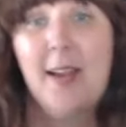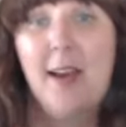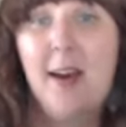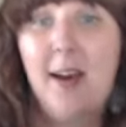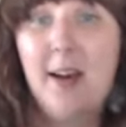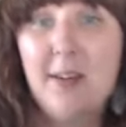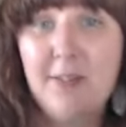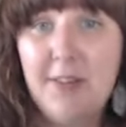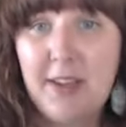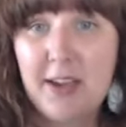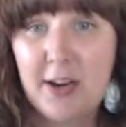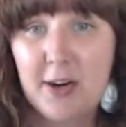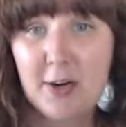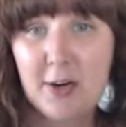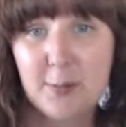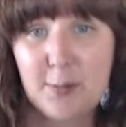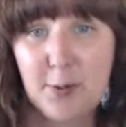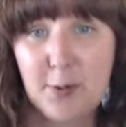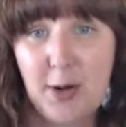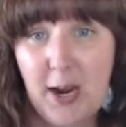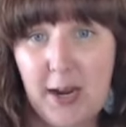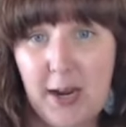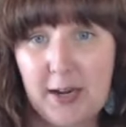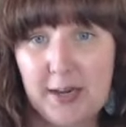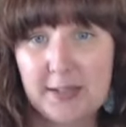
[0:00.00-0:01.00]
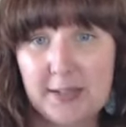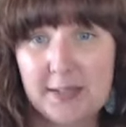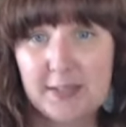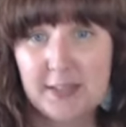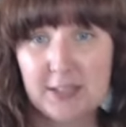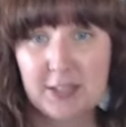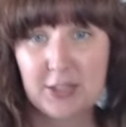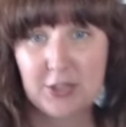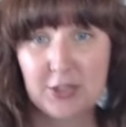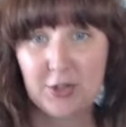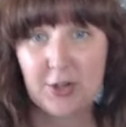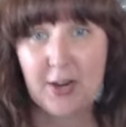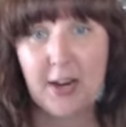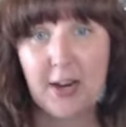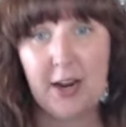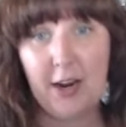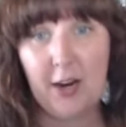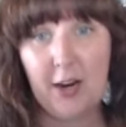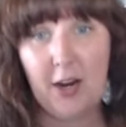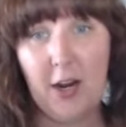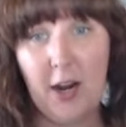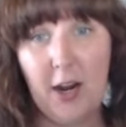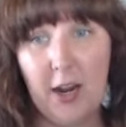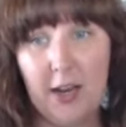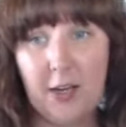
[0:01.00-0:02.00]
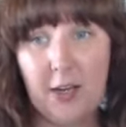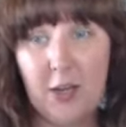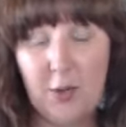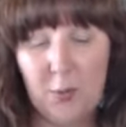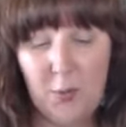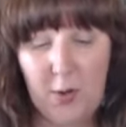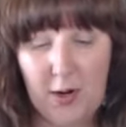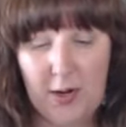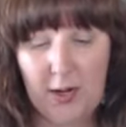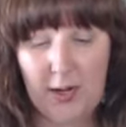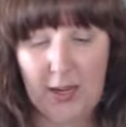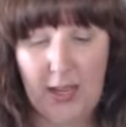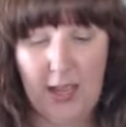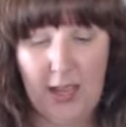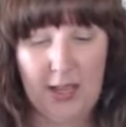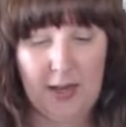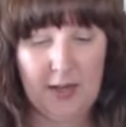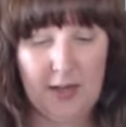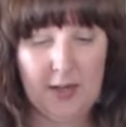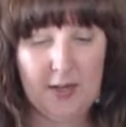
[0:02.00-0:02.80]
of hair product in your hair and you want to get